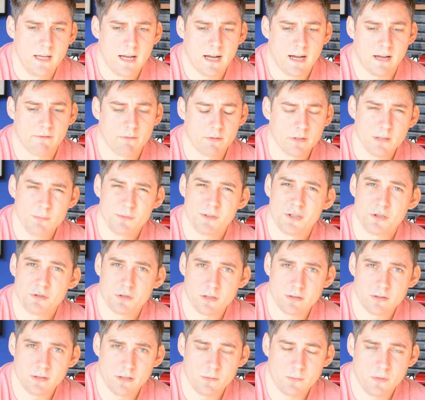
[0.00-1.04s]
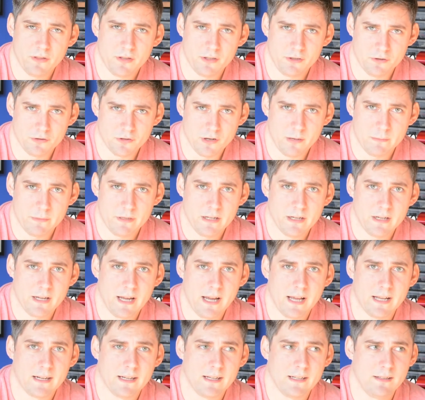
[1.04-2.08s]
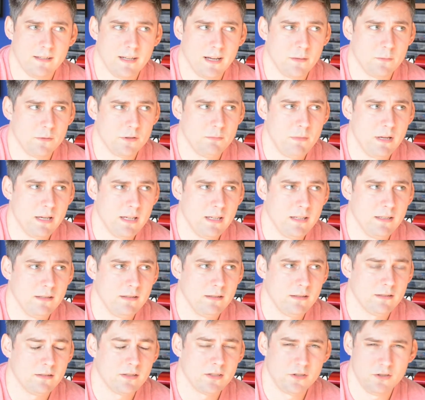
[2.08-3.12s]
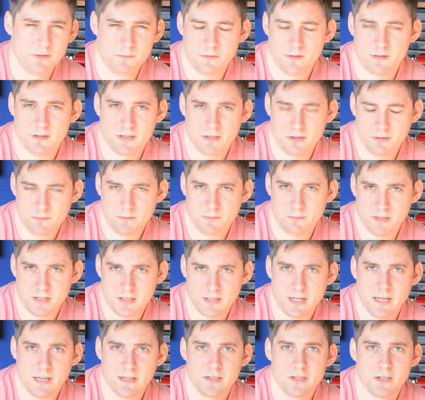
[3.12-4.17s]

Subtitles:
I've really been struggling with Andromeda, and I was making a stupid mistake.